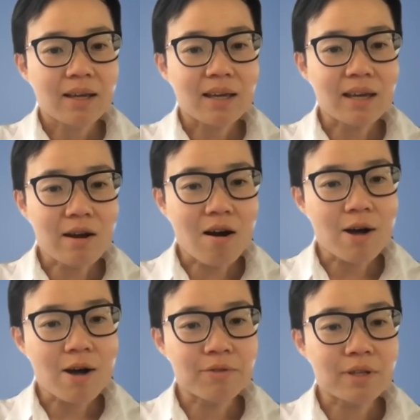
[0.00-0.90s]
it
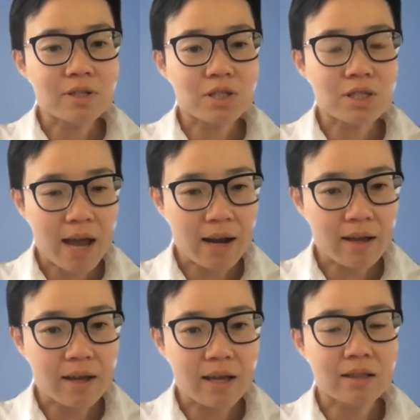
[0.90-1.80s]
often is China
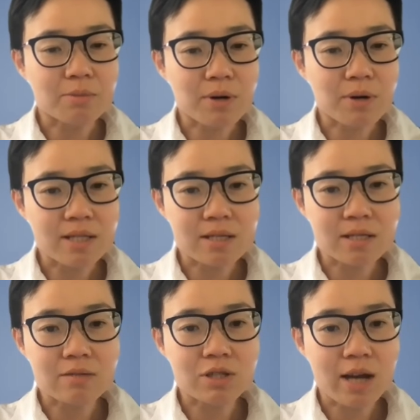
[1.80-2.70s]
and the
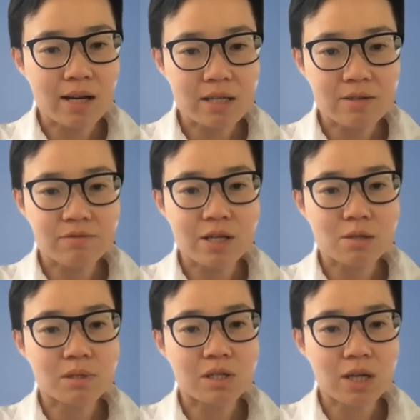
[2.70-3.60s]
presence of Chinese
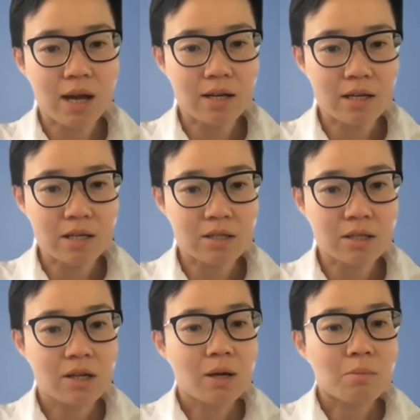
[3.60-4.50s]
investment and Chinese
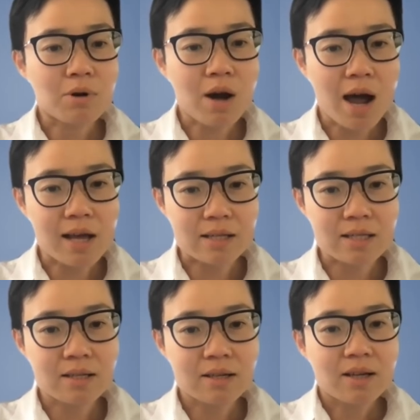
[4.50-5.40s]

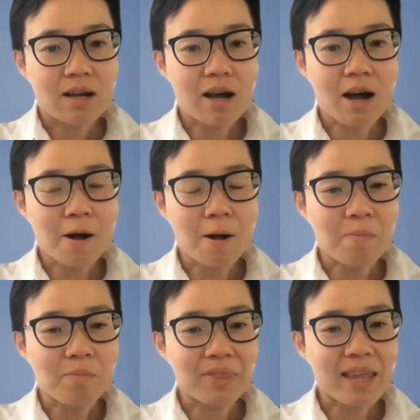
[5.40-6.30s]
products
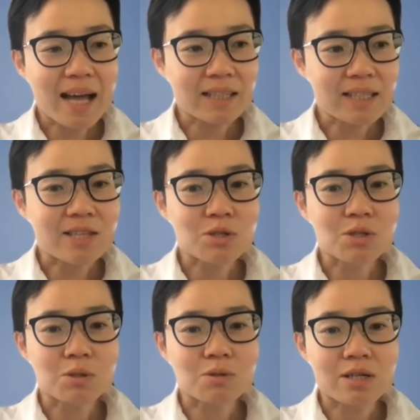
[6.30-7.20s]
um, that
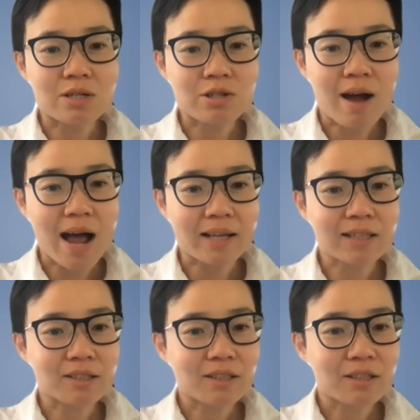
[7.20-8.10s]
tends to attract
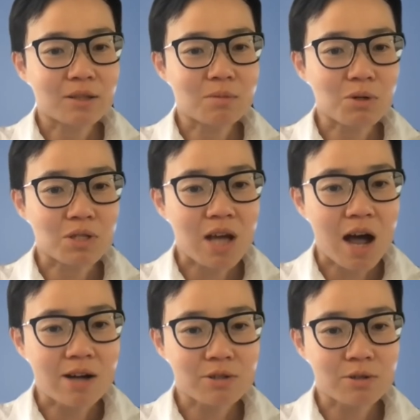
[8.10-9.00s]
the most
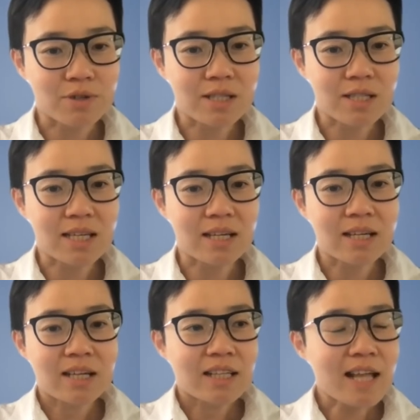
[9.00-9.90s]
controversy.
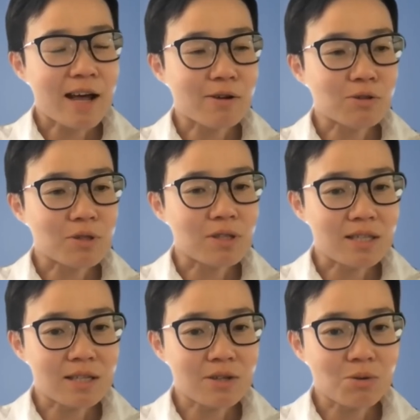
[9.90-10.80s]
Now,
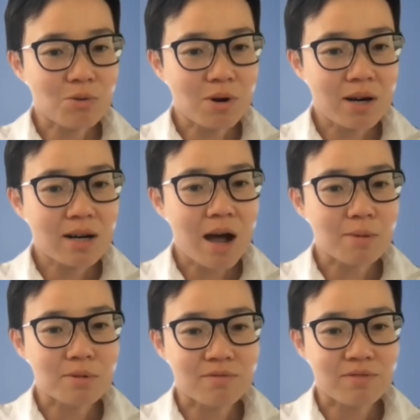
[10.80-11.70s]
is it your
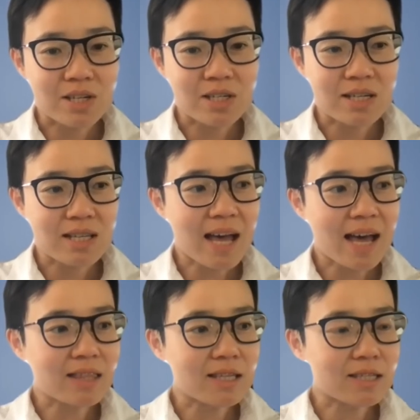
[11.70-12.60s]
observation
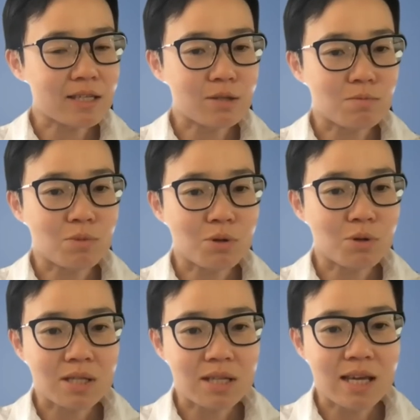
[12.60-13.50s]
that this is
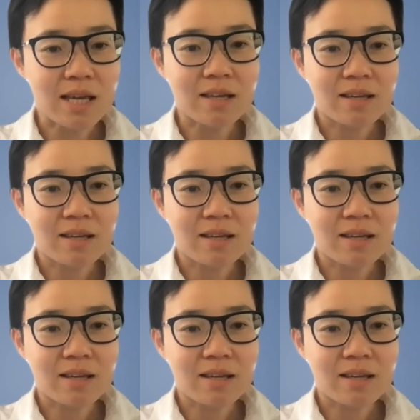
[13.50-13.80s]
mostly